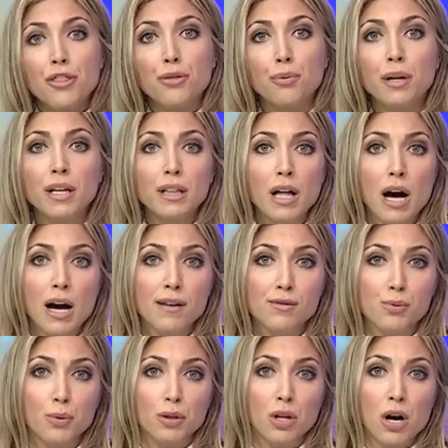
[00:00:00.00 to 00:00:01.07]
Three lives
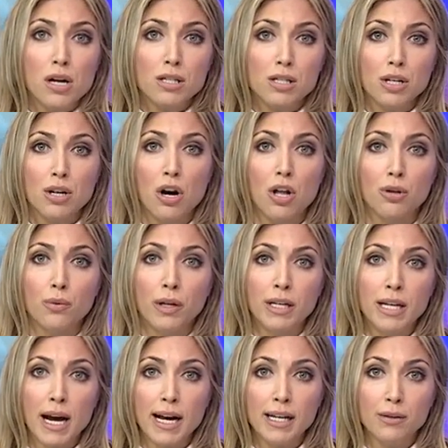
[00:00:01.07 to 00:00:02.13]
were lost on Halloween
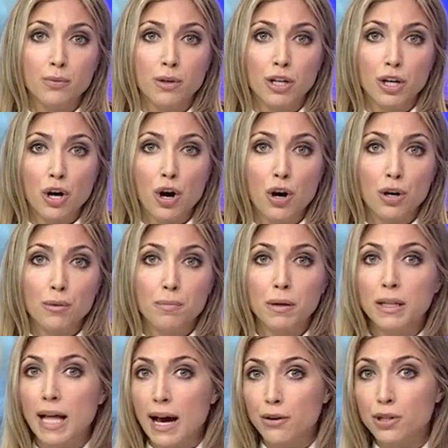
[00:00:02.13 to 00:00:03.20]
night when a car
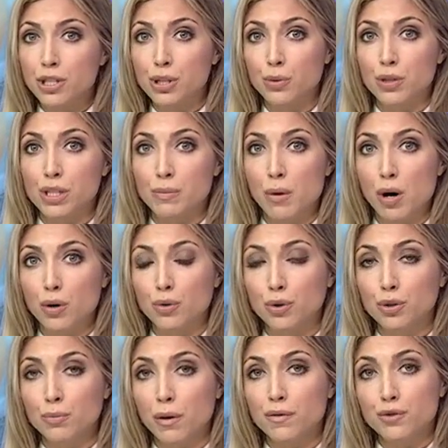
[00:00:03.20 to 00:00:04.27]
plowed into a small
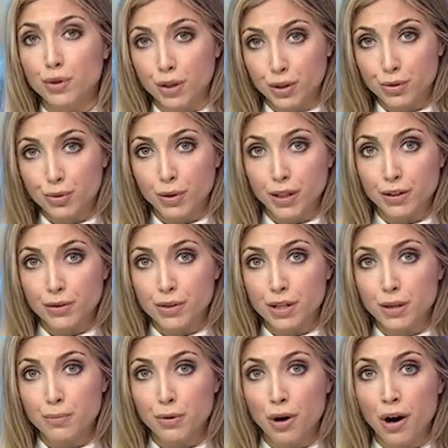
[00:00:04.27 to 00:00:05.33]
group of trick-or-treaters in the
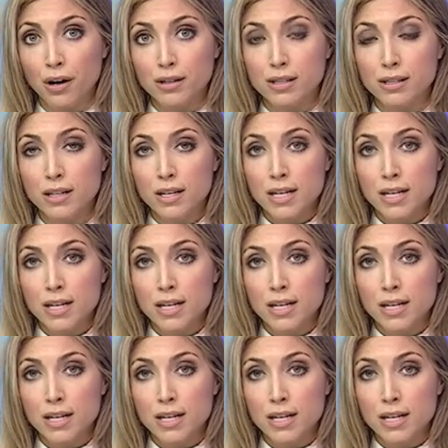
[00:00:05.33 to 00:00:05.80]
Bronx.